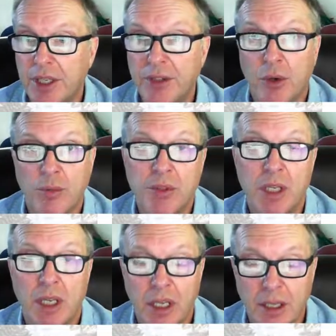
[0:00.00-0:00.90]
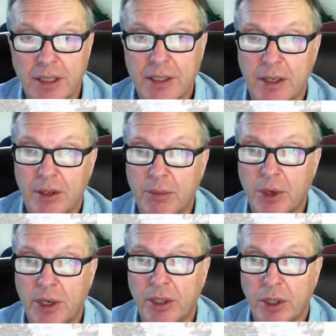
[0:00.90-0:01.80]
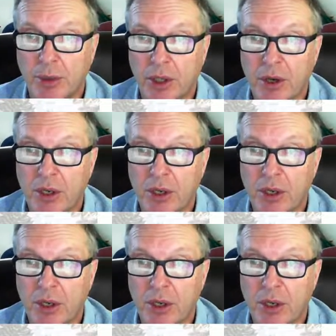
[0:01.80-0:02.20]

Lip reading: Usually these homes, they sit on the market a little